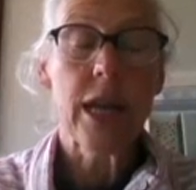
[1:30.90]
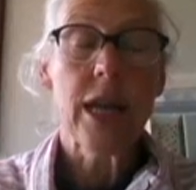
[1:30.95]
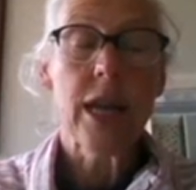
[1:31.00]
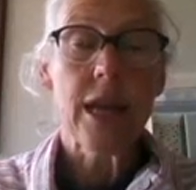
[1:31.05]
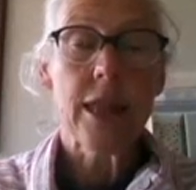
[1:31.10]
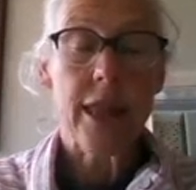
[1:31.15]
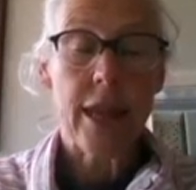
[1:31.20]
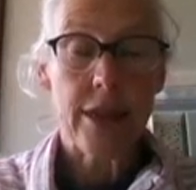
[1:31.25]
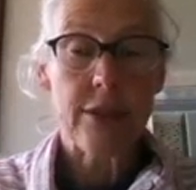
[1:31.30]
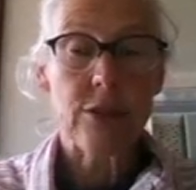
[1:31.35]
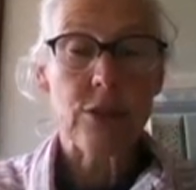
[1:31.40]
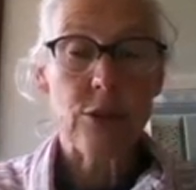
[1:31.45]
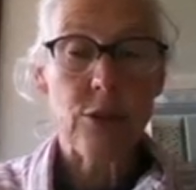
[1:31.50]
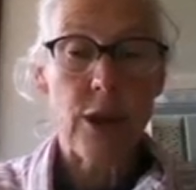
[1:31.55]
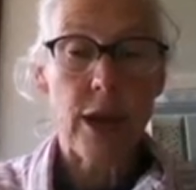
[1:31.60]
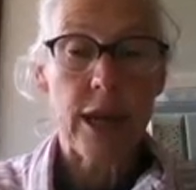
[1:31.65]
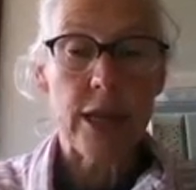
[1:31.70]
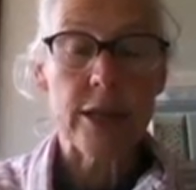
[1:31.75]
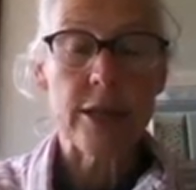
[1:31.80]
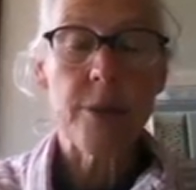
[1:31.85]
That's
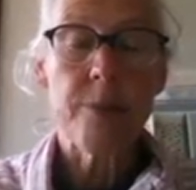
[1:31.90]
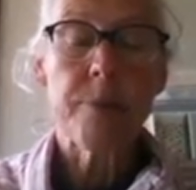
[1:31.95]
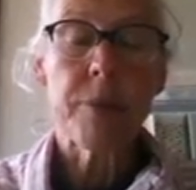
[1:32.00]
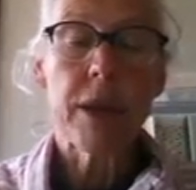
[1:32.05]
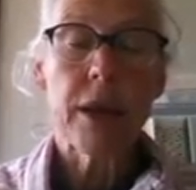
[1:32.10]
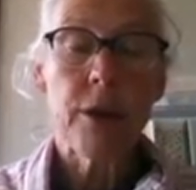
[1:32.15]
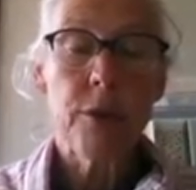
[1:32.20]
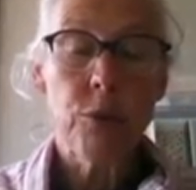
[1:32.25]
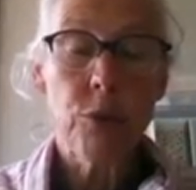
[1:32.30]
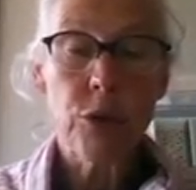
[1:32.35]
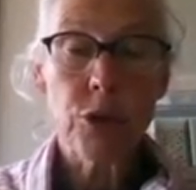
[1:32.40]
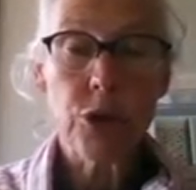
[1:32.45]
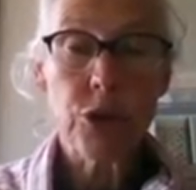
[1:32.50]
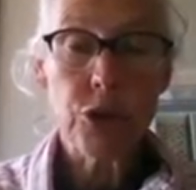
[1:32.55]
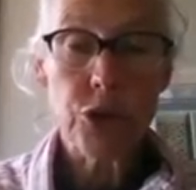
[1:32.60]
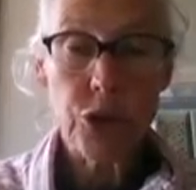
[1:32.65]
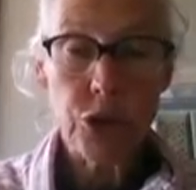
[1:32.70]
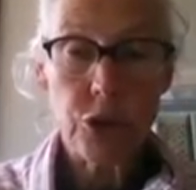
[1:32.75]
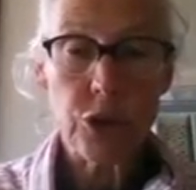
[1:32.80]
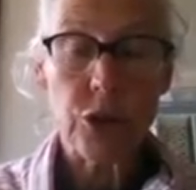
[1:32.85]
great. What you
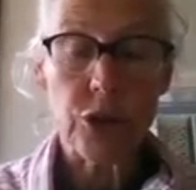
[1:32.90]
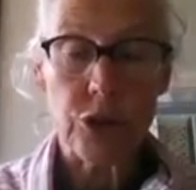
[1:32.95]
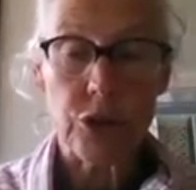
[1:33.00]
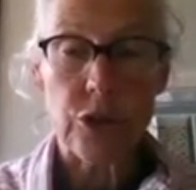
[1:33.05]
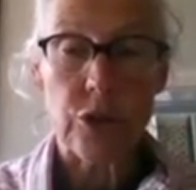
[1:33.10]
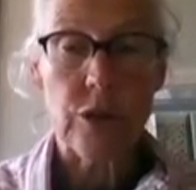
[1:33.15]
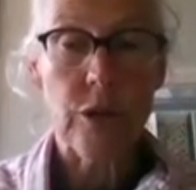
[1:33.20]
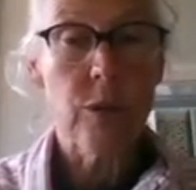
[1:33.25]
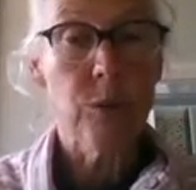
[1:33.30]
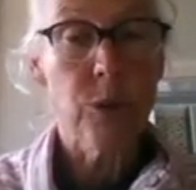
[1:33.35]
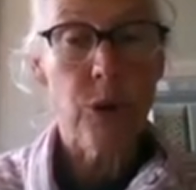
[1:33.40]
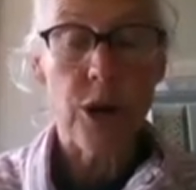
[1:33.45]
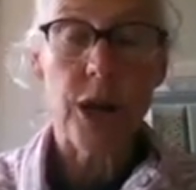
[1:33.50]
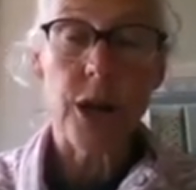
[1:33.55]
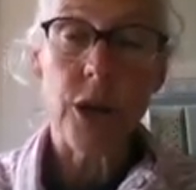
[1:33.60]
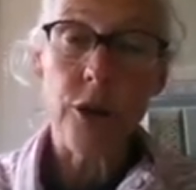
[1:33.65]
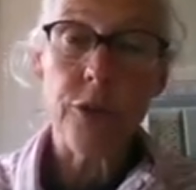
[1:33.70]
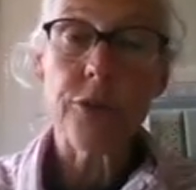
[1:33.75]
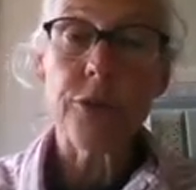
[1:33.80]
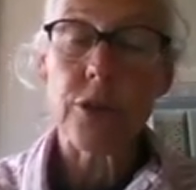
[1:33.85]
shouldn't do, and what I
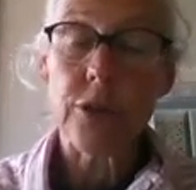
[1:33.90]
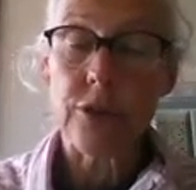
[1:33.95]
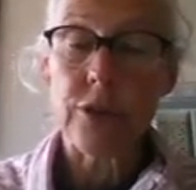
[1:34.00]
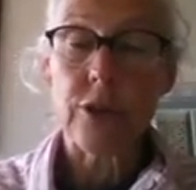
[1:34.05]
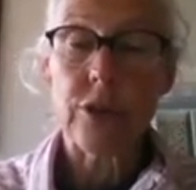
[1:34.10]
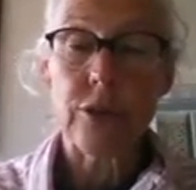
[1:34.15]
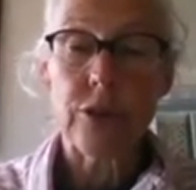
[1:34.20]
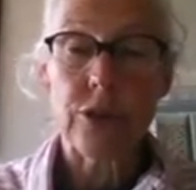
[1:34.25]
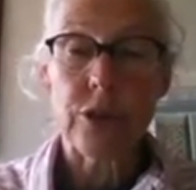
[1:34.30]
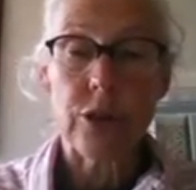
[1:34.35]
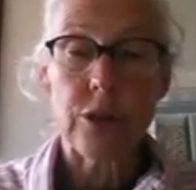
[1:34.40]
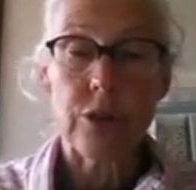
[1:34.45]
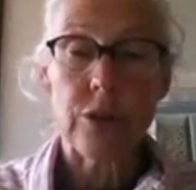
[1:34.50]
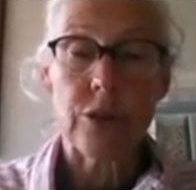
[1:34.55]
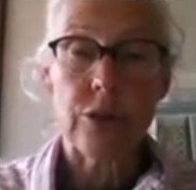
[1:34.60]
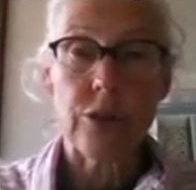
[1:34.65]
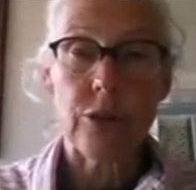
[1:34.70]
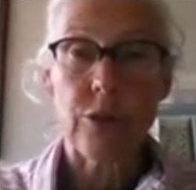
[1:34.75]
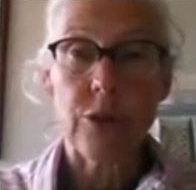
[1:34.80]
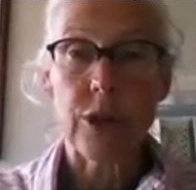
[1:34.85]
often see students
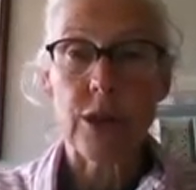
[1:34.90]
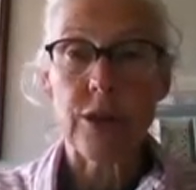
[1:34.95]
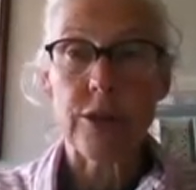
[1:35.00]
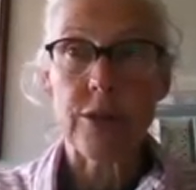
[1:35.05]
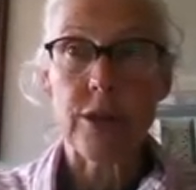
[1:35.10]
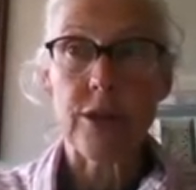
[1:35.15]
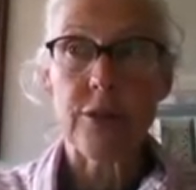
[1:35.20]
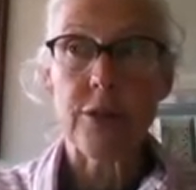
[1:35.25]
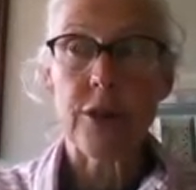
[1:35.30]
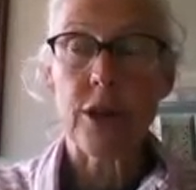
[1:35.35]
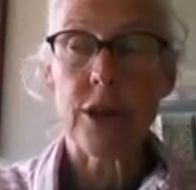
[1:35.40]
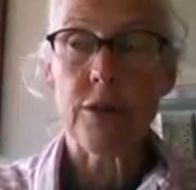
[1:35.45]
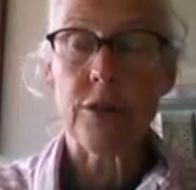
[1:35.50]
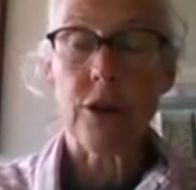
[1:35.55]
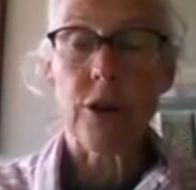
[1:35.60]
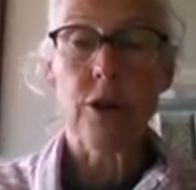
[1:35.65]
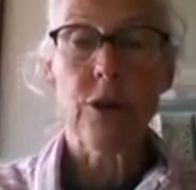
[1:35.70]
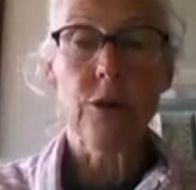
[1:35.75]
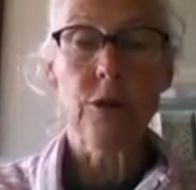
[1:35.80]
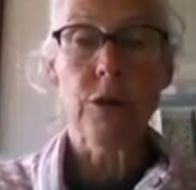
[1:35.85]
doing, is they've kind of go,
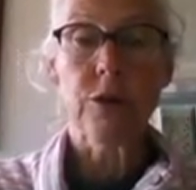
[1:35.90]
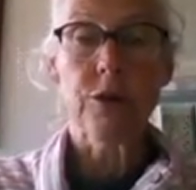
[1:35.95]
I've